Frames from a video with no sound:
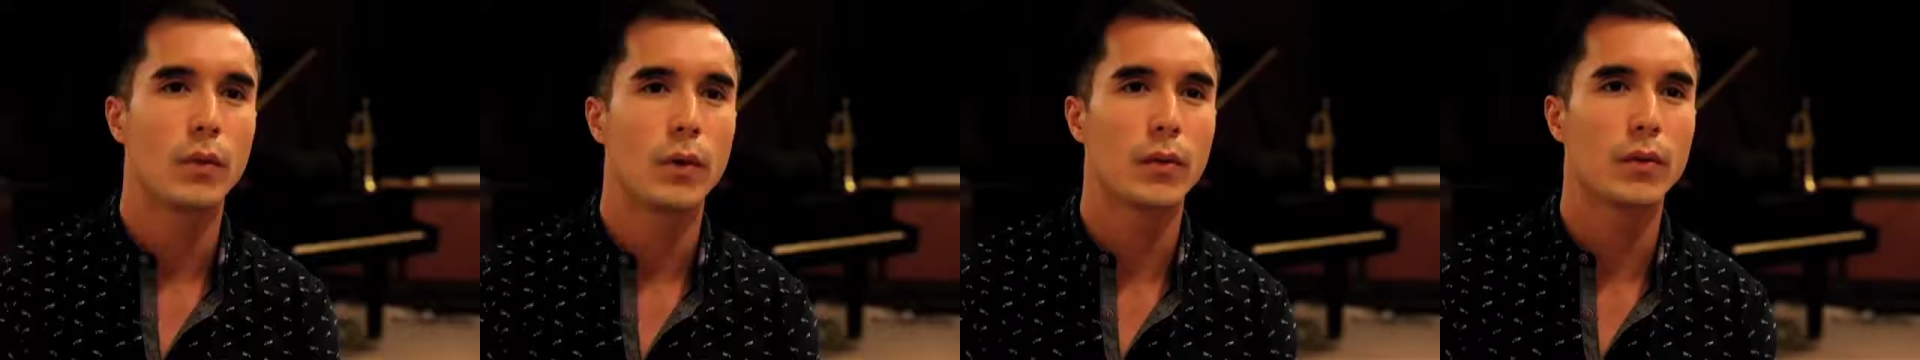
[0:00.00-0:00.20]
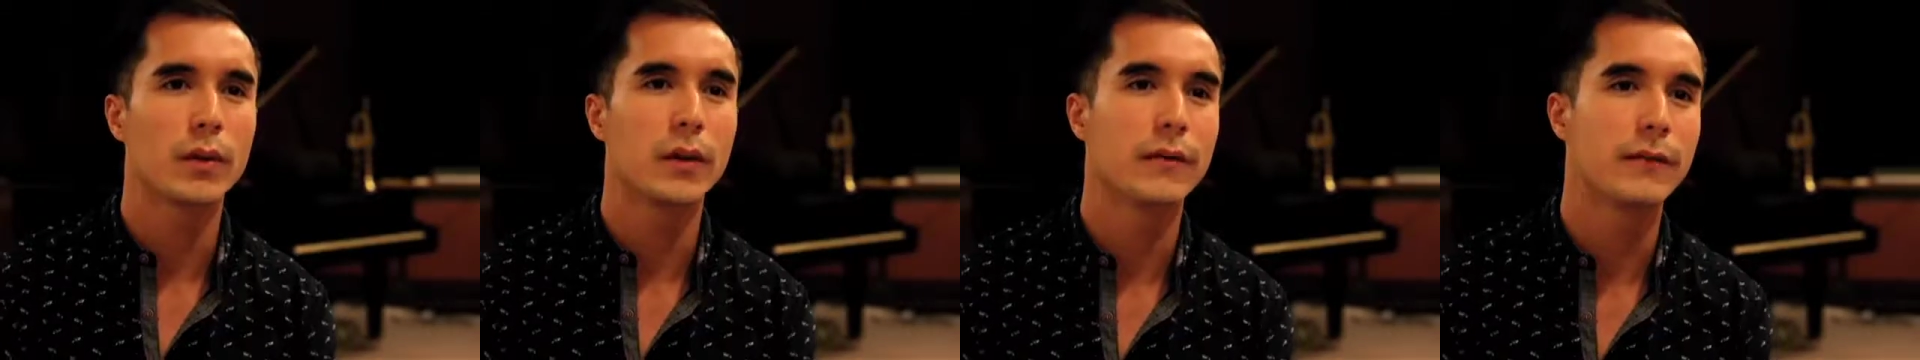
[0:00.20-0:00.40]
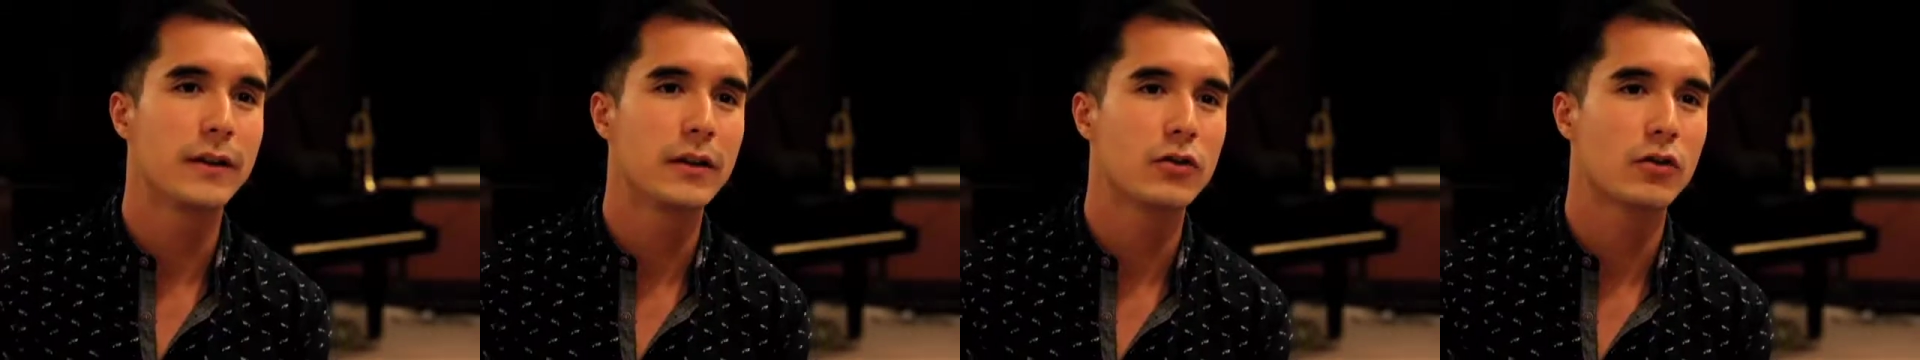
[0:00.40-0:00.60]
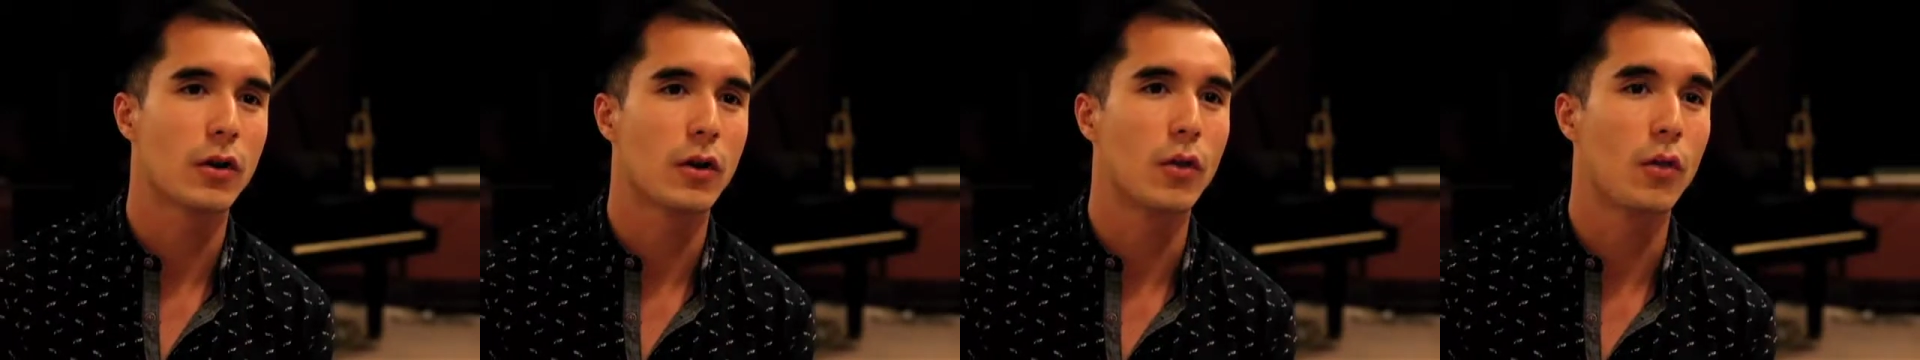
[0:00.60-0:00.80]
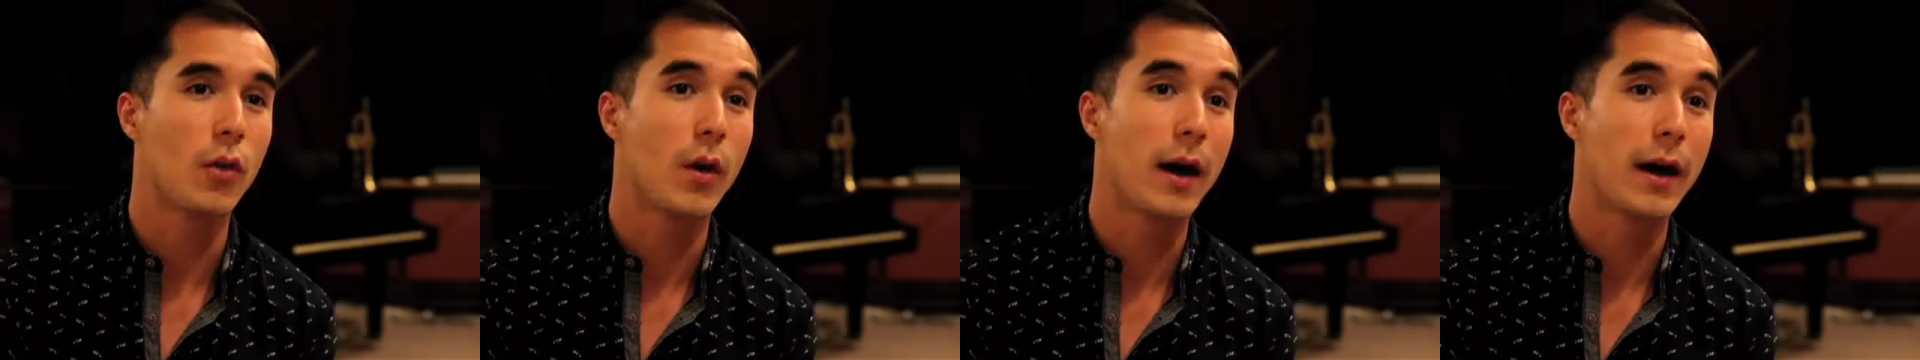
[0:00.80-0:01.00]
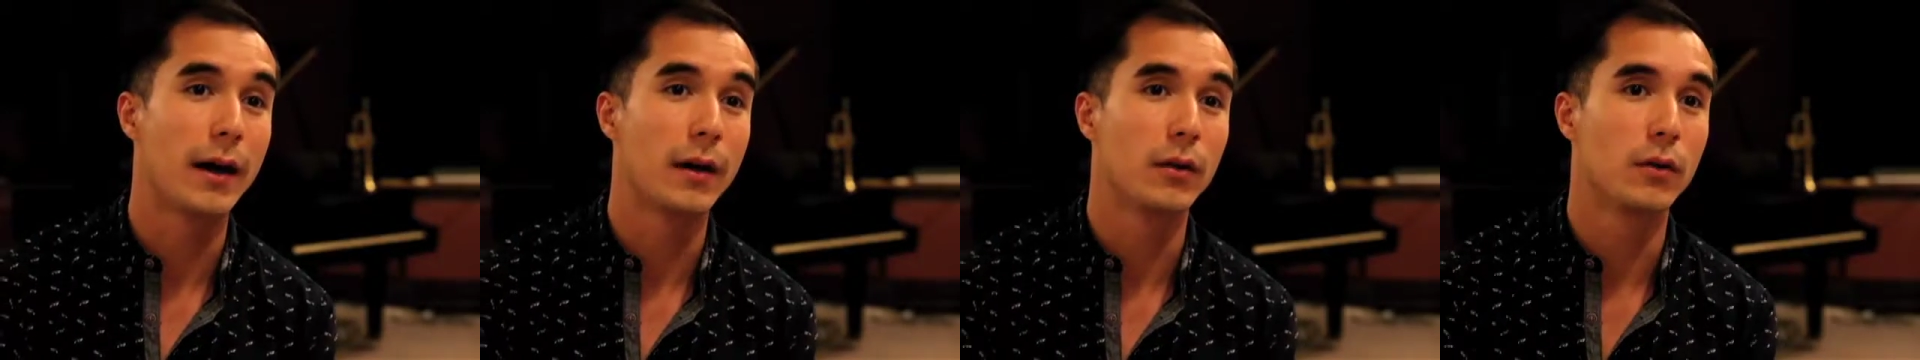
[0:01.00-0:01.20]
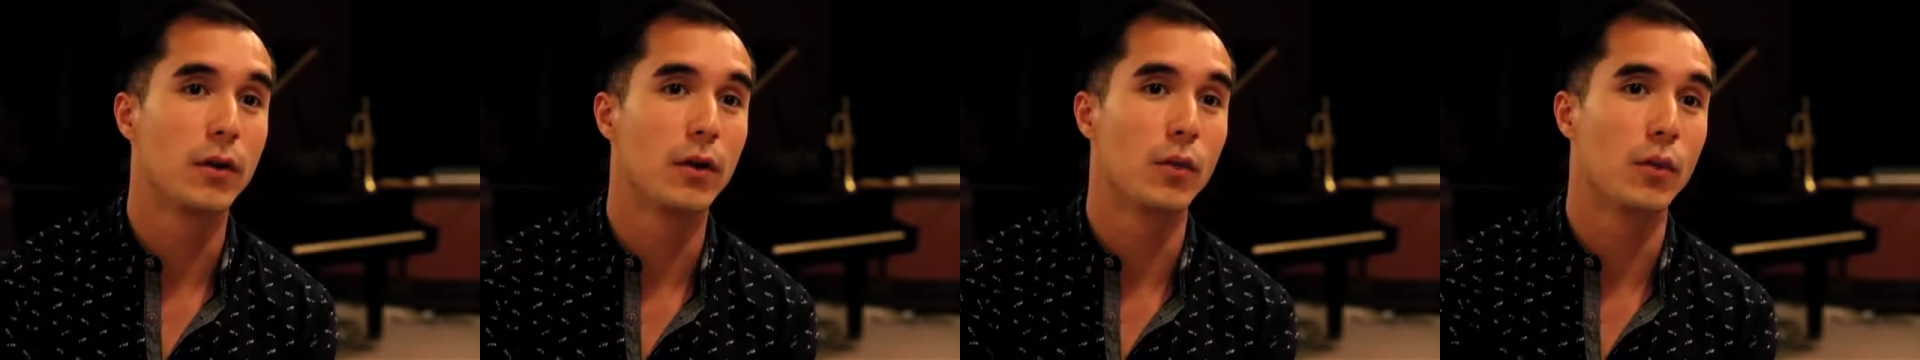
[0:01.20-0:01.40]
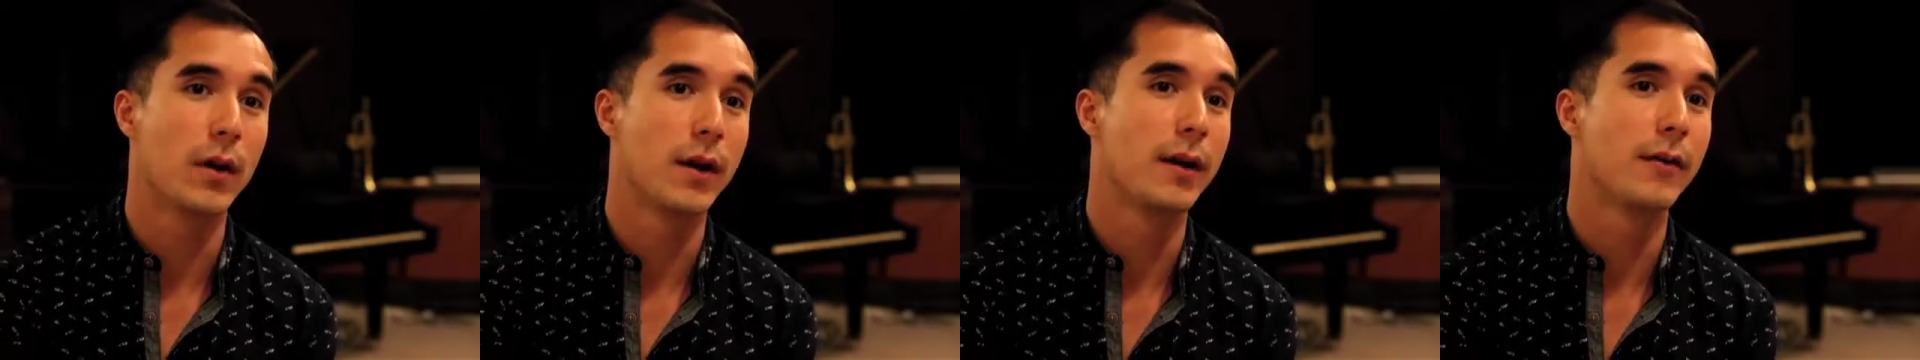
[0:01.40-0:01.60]
We really feature a wide
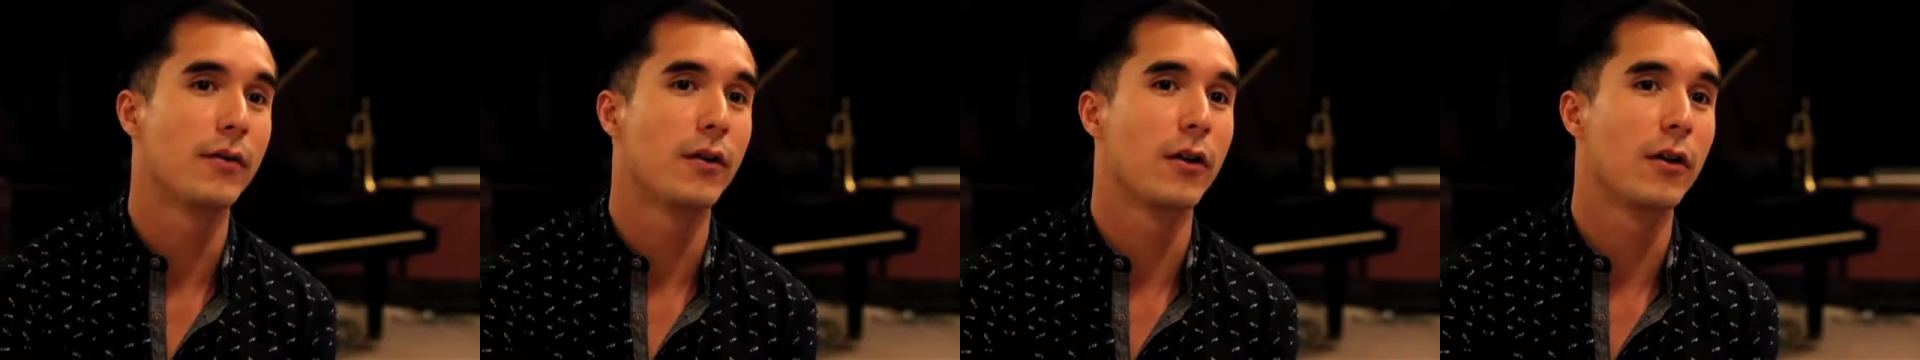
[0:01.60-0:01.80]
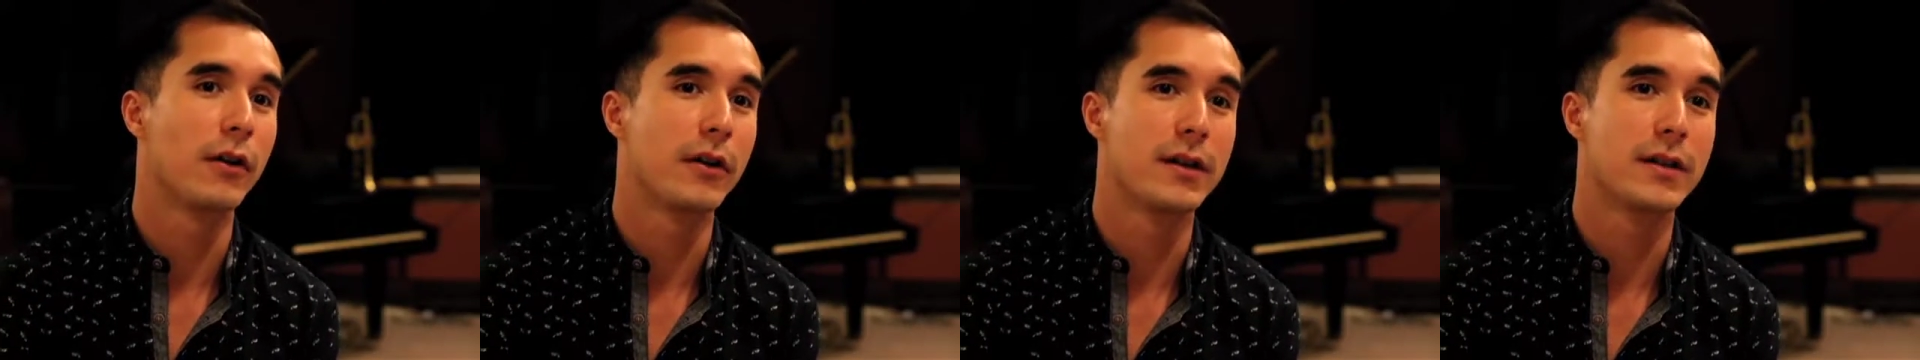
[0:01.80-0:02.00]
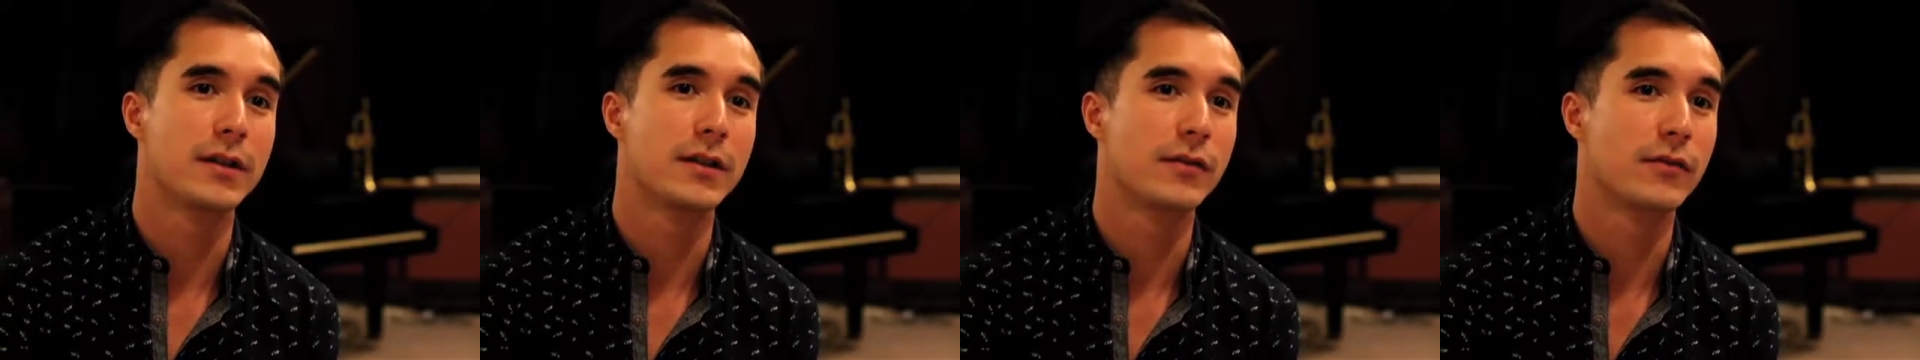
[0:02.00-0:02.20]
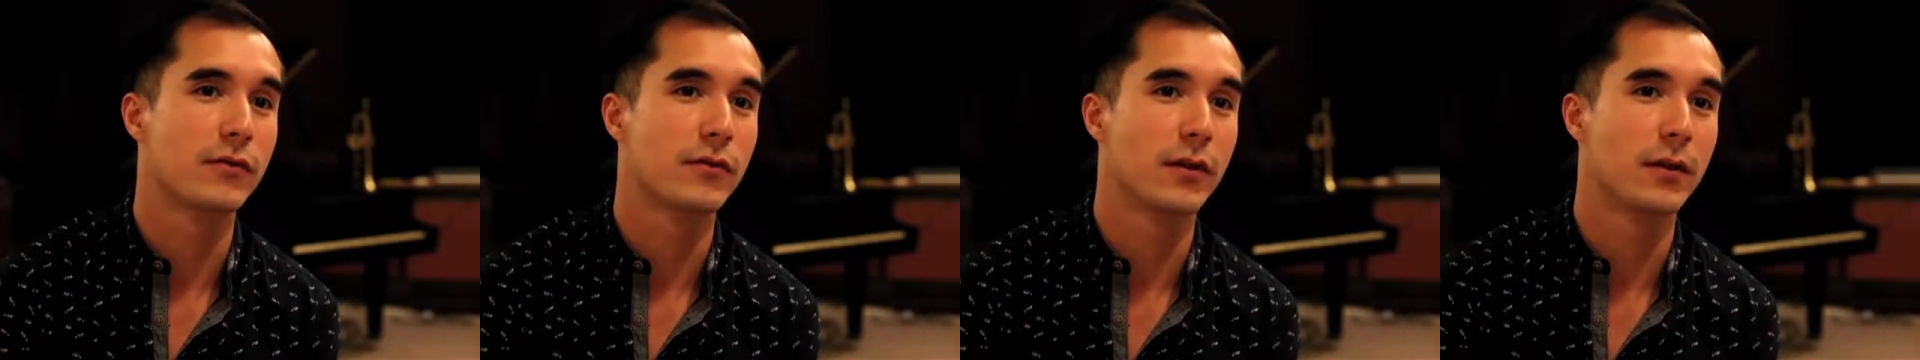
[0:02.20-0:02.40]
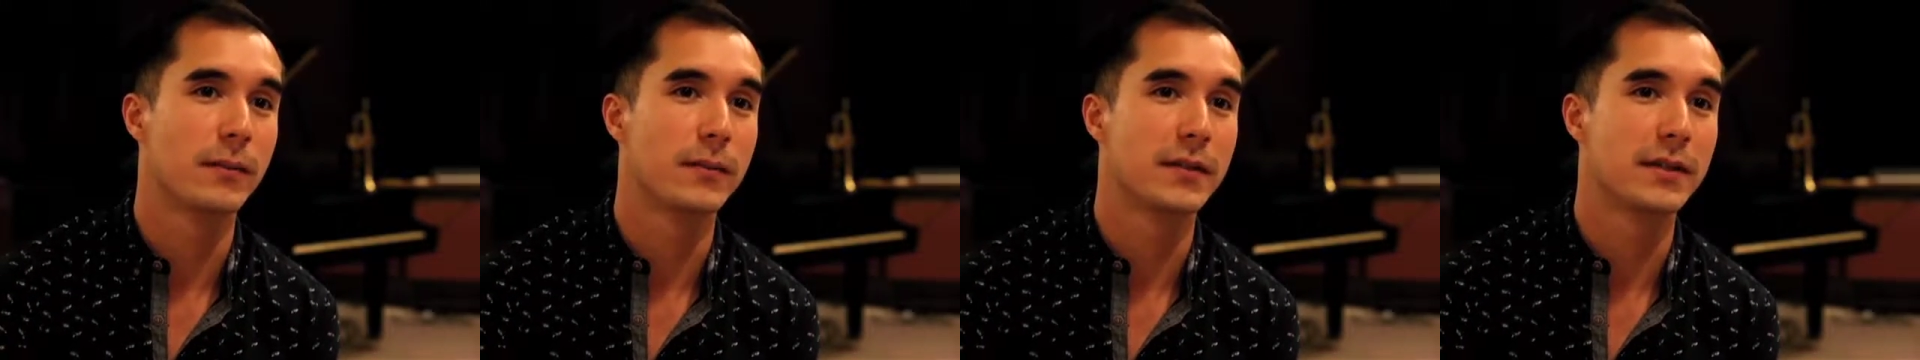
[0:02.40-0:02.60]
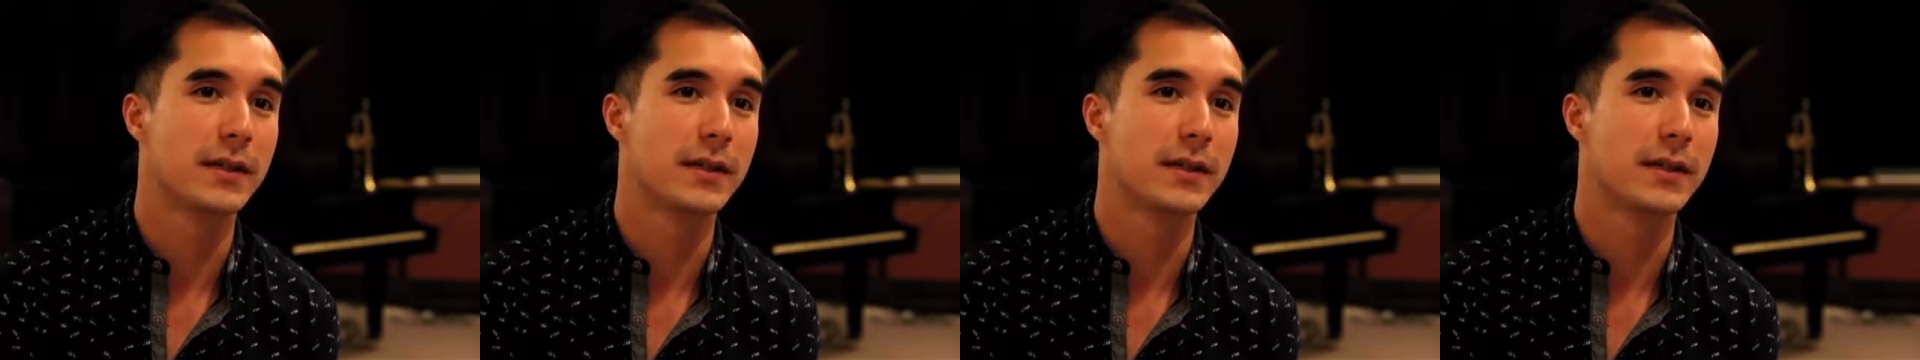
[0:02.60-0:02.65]
array of artists from